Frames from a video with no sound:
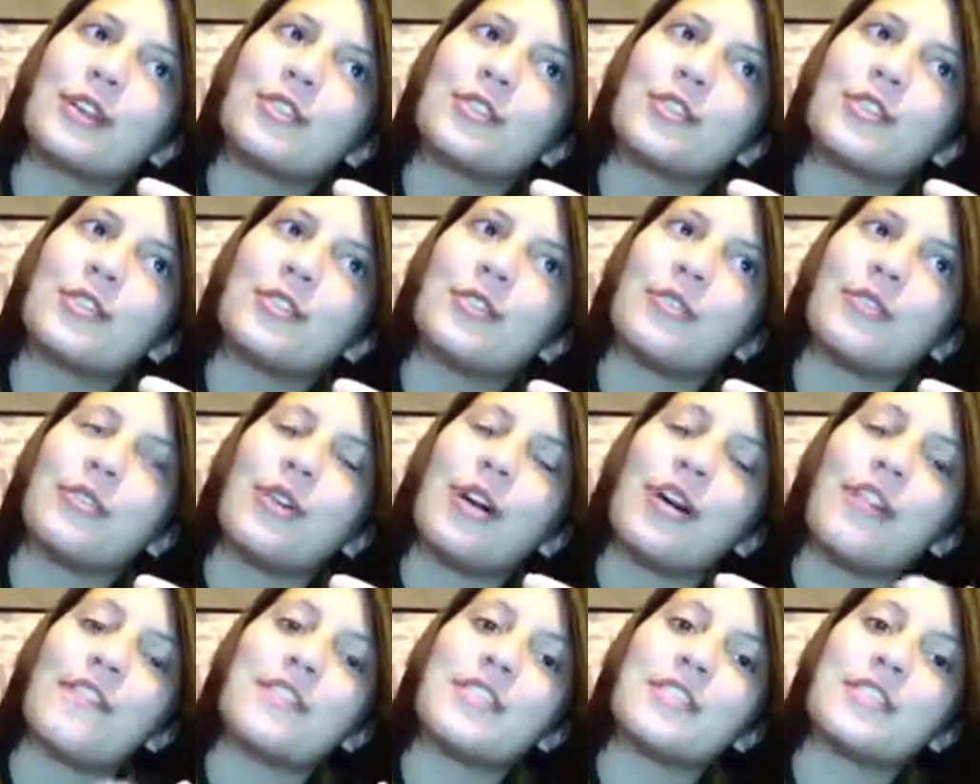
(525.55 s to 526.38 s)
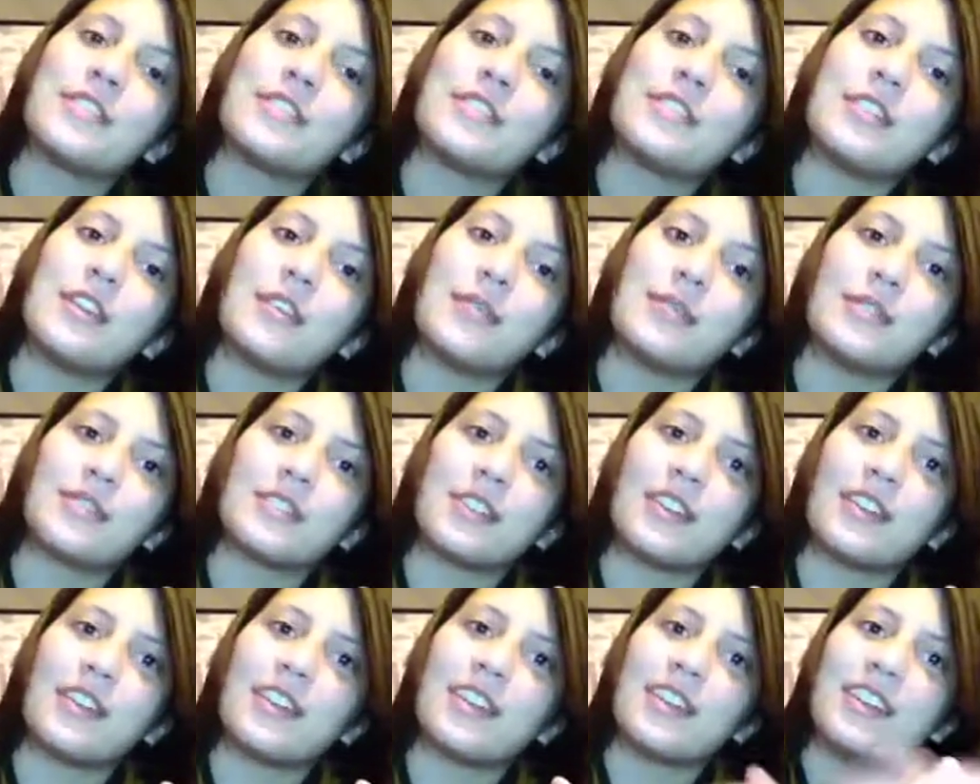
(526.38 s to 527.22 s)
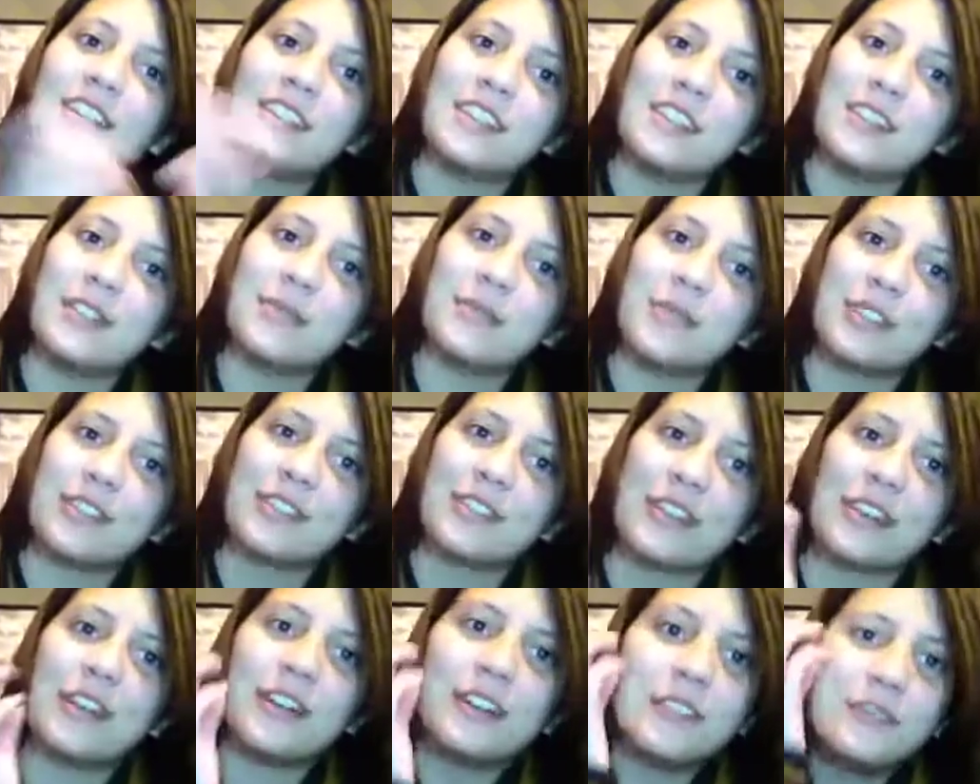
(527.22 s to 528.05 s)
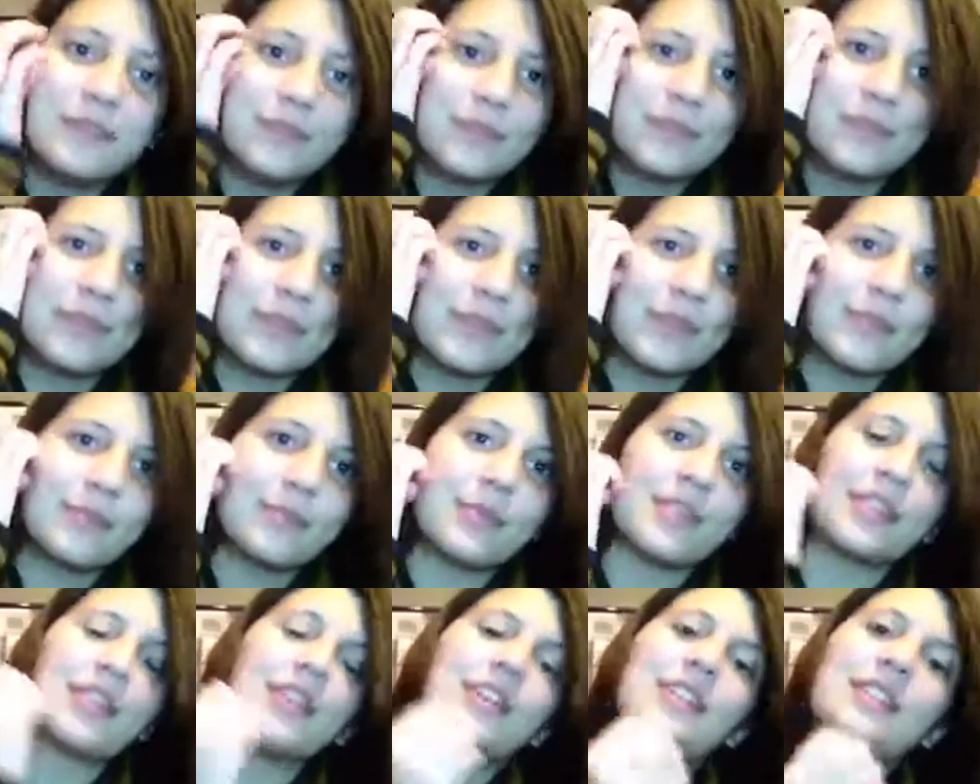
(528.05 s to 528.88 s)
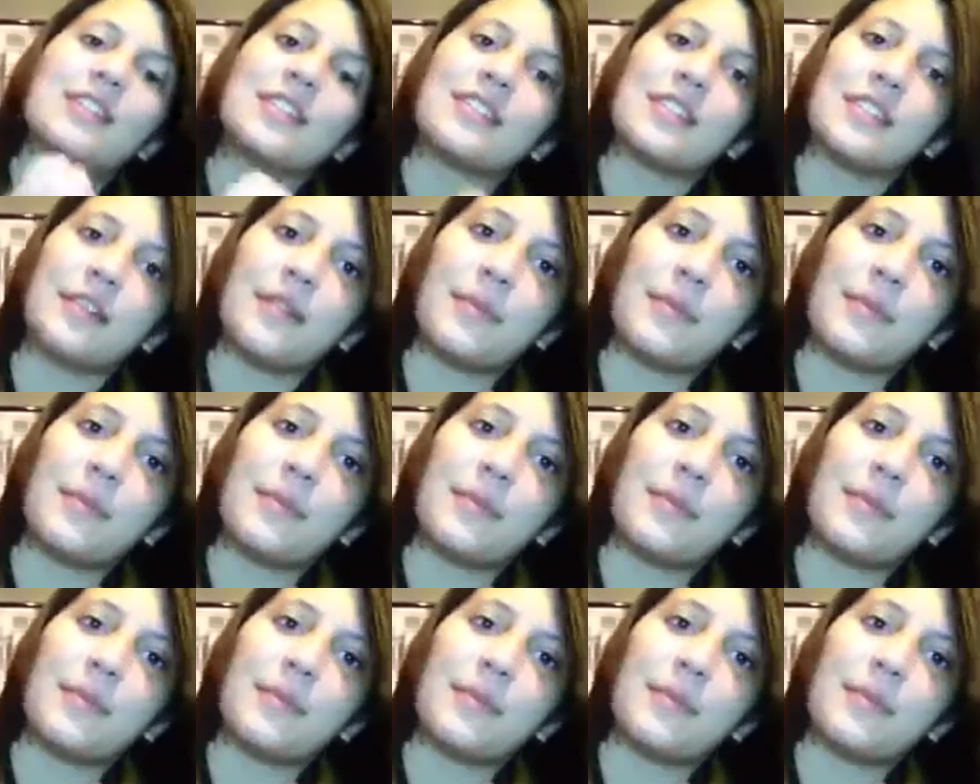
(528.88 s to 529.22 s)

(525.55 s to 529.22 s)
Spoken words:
So, obviously, I would say Idina Menzel, because,